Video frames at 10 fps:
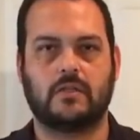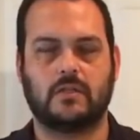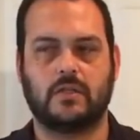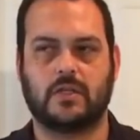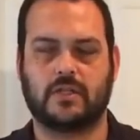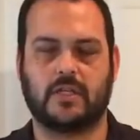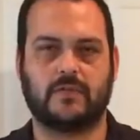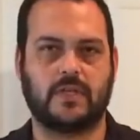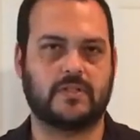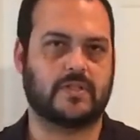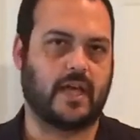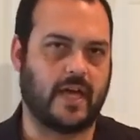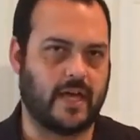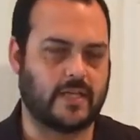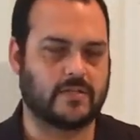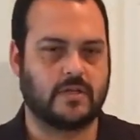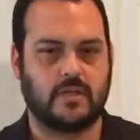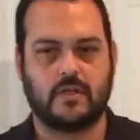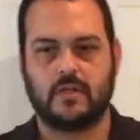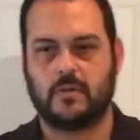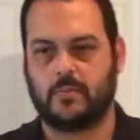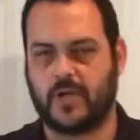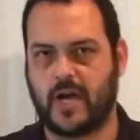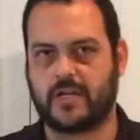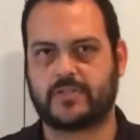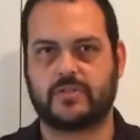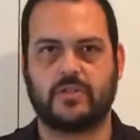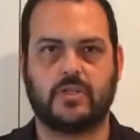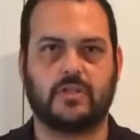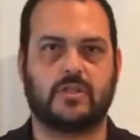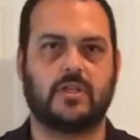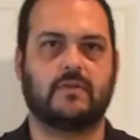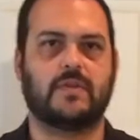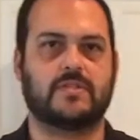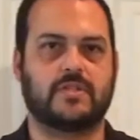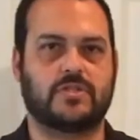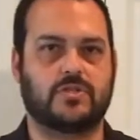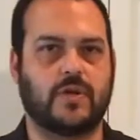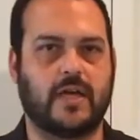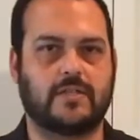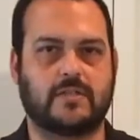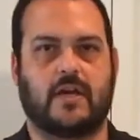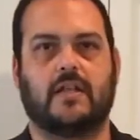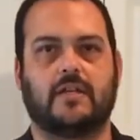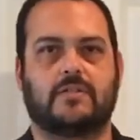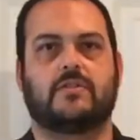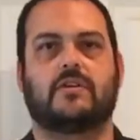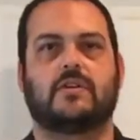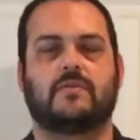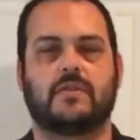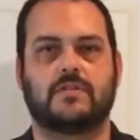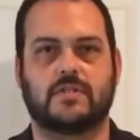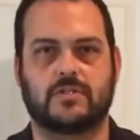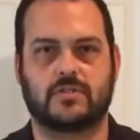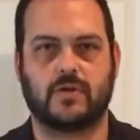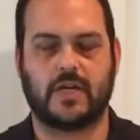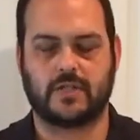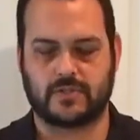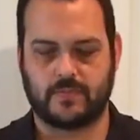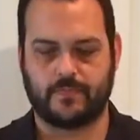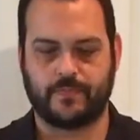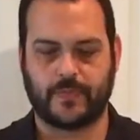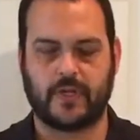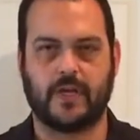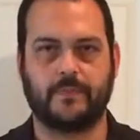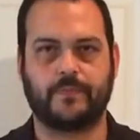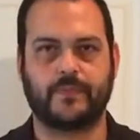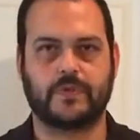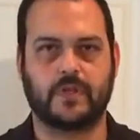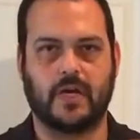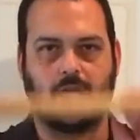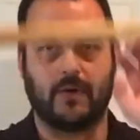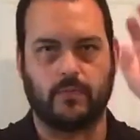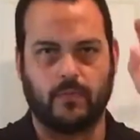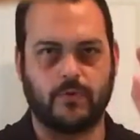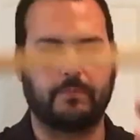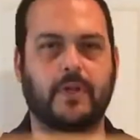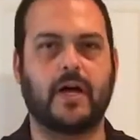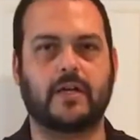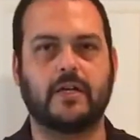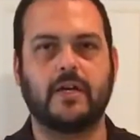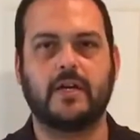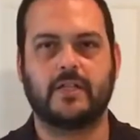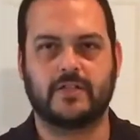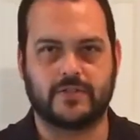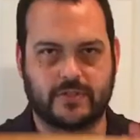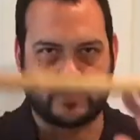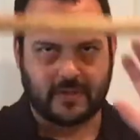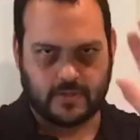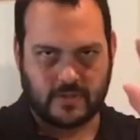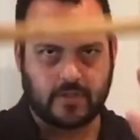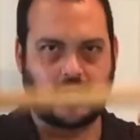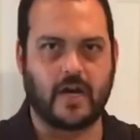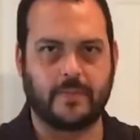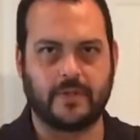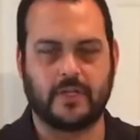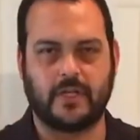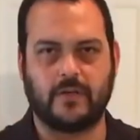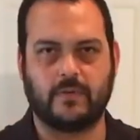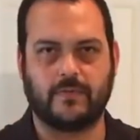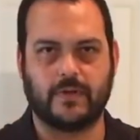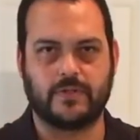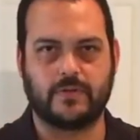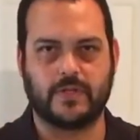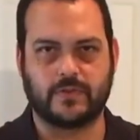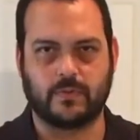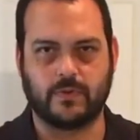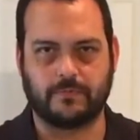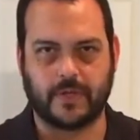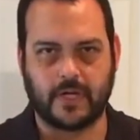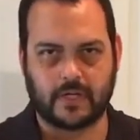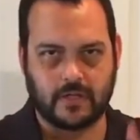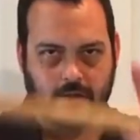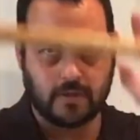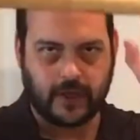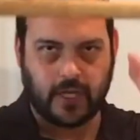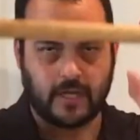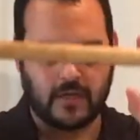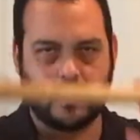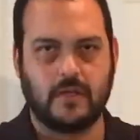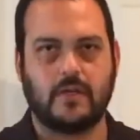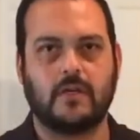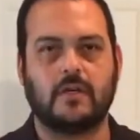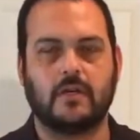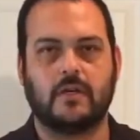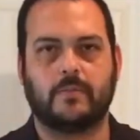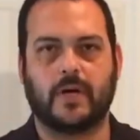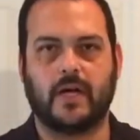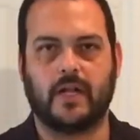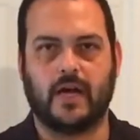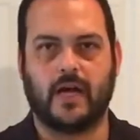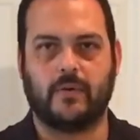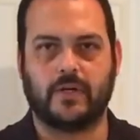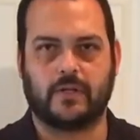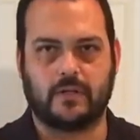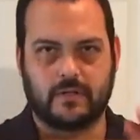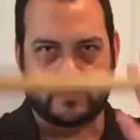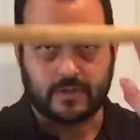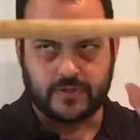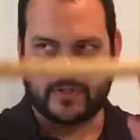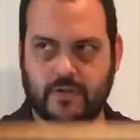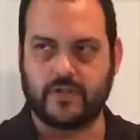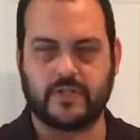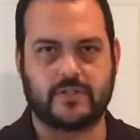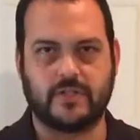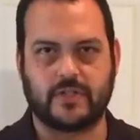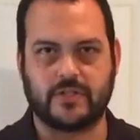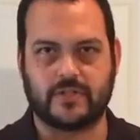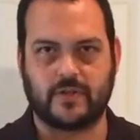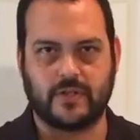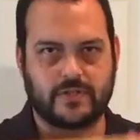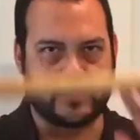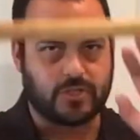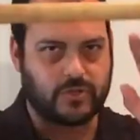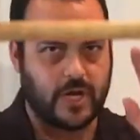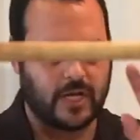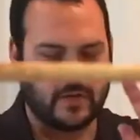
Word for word: You could think of these as blocks, you could think of these as strikes. I like to think of these as strikes. Okay, uh, roof block. This is commonly referred to as a roof block. Okay, but I would consider this, still consider this a strike.